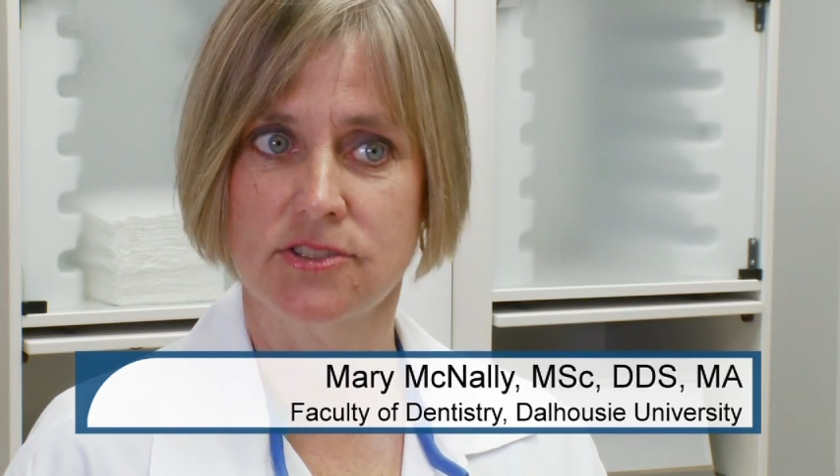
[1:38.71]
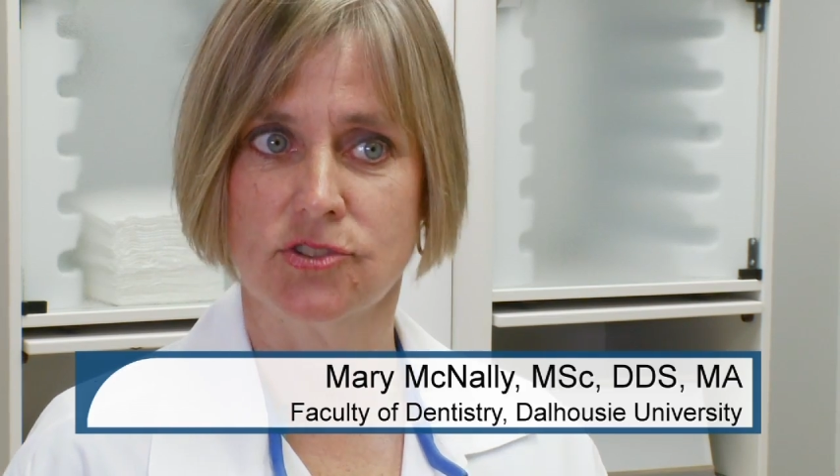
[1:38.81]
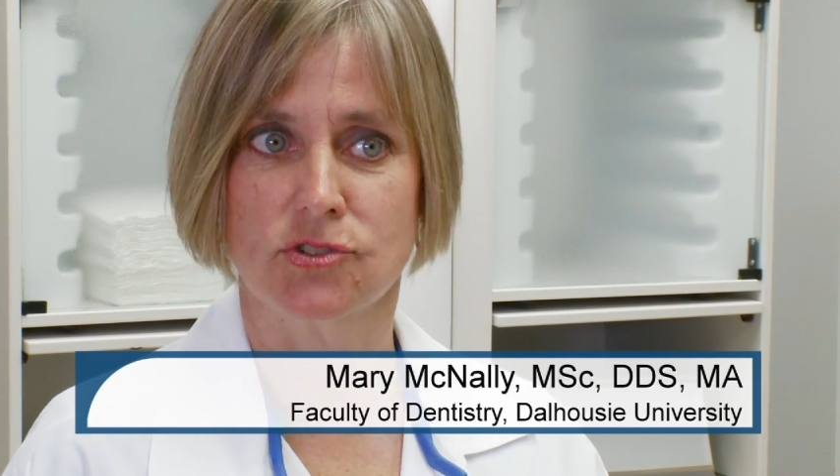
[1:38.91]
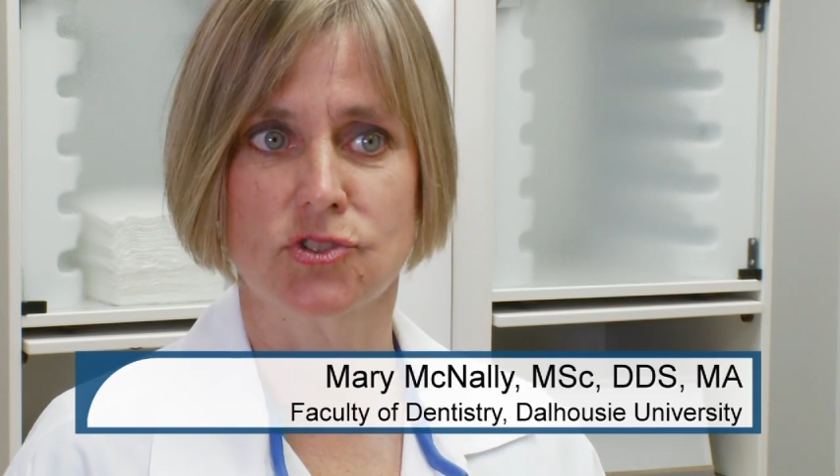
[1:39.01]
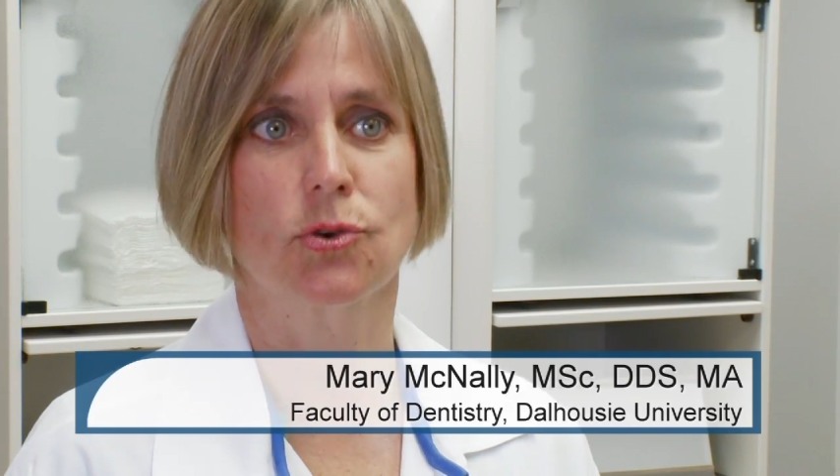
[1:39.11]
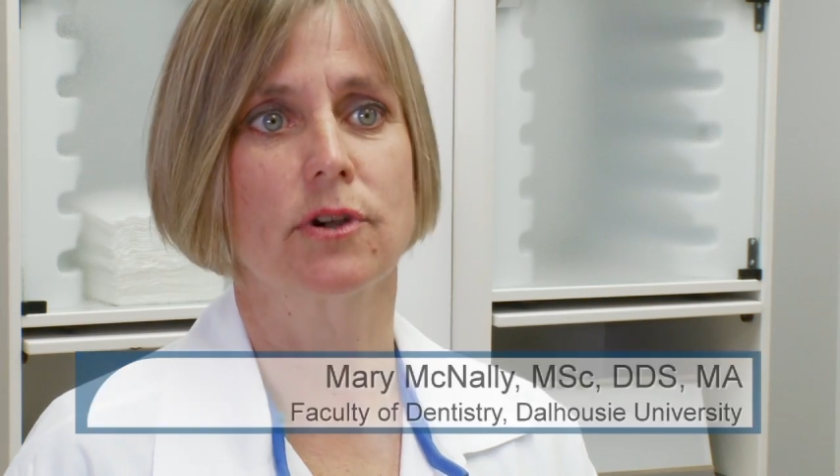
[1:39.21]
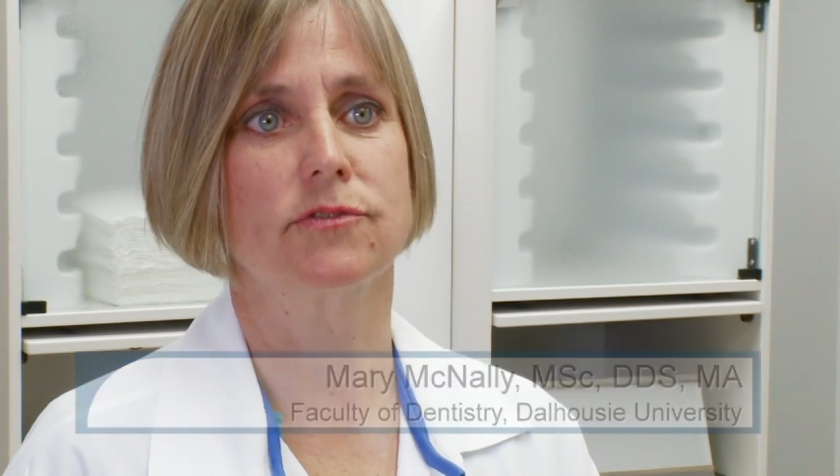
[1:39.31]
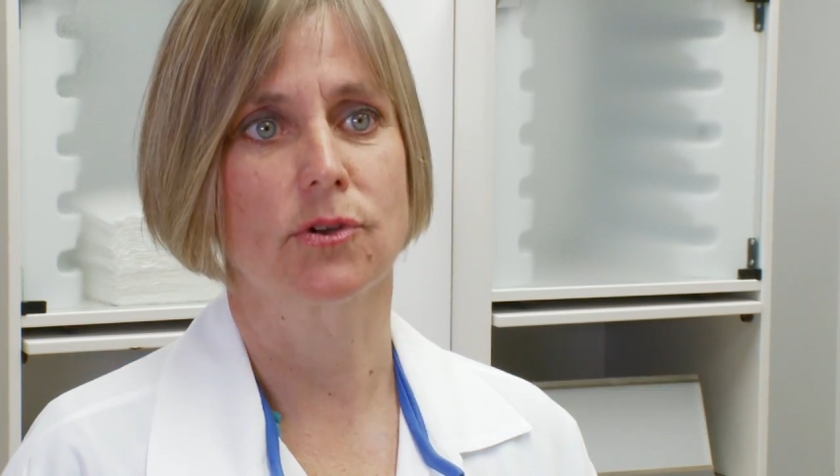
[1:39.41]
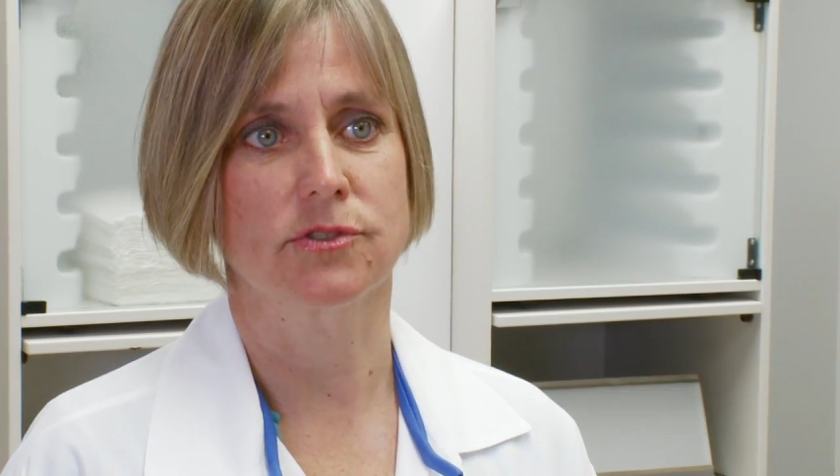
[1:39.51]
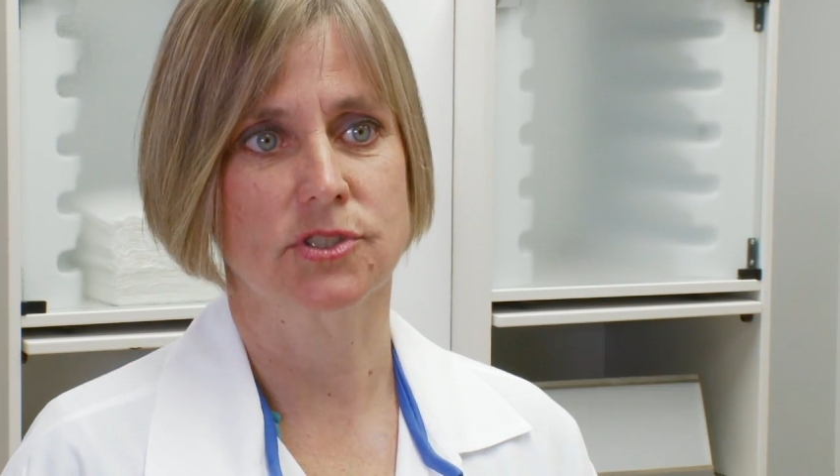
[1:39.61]
eastern shore of
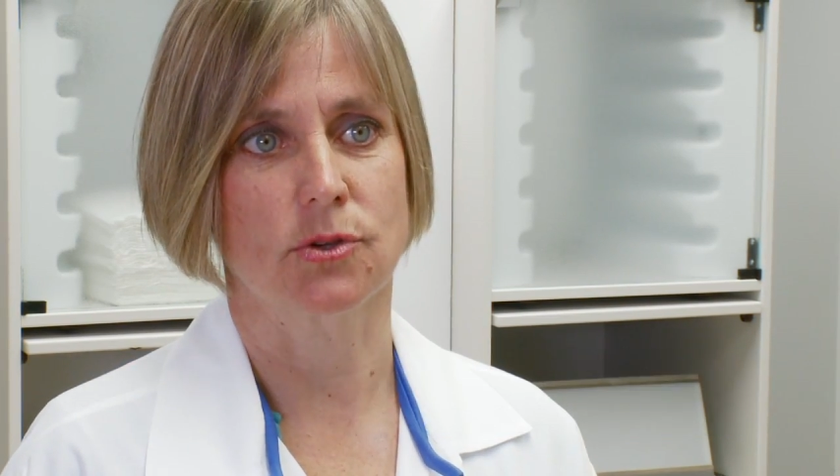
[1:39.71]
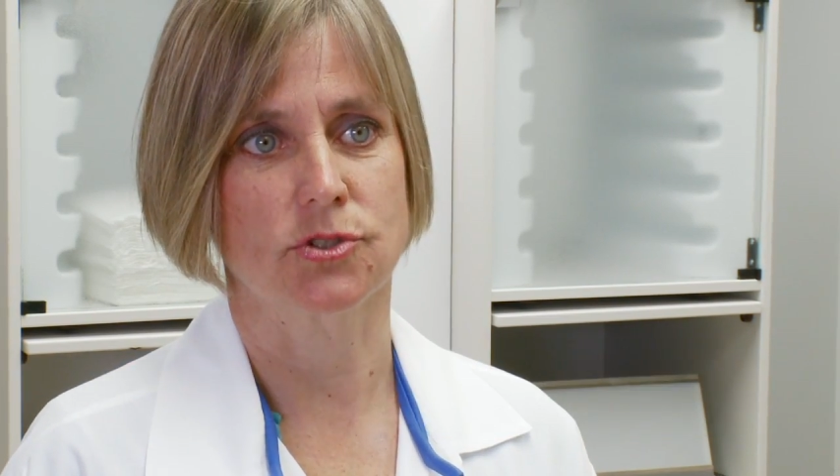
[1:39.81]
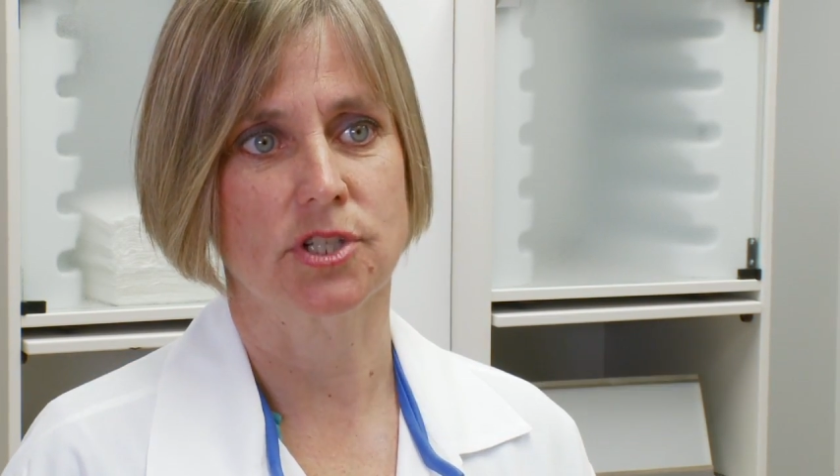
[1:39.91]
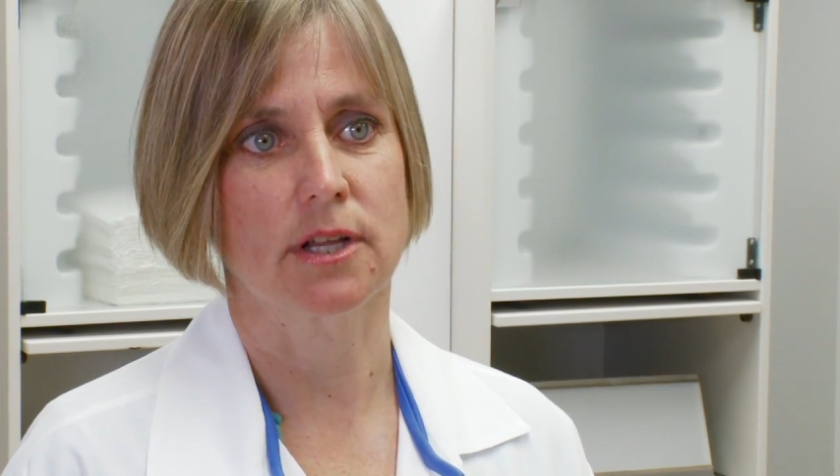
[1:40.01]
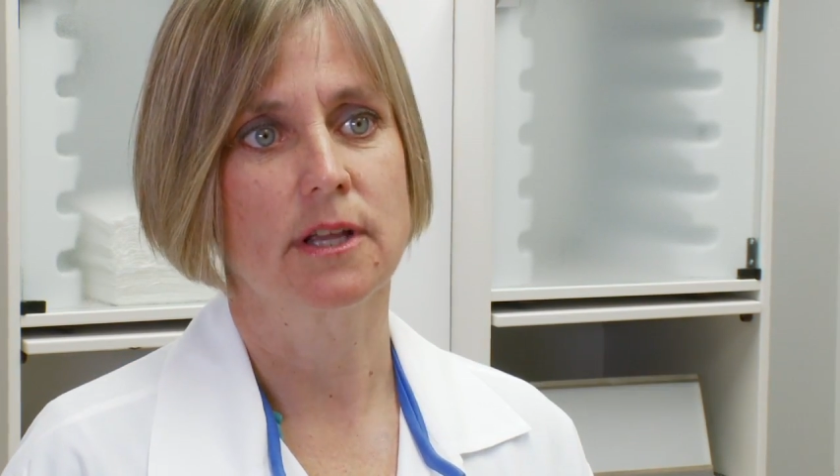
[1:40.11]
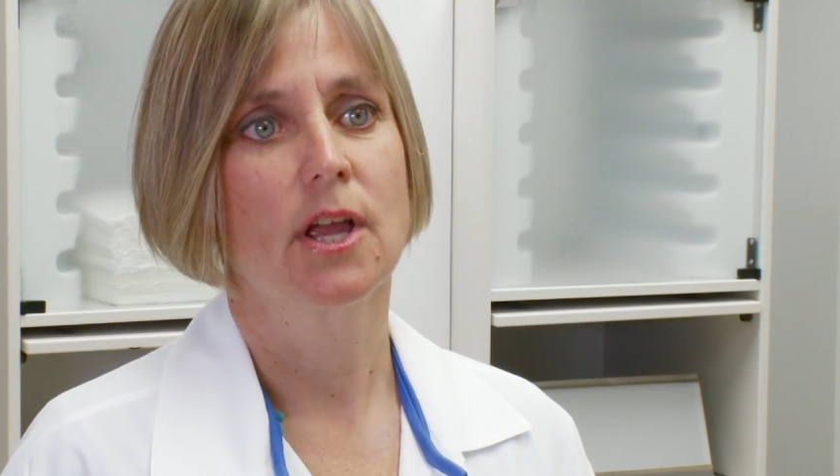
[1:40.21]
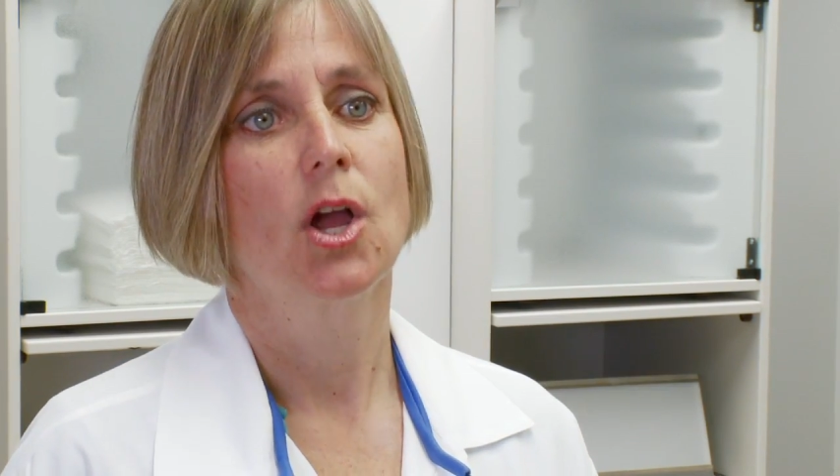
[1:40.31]
Nova Scotia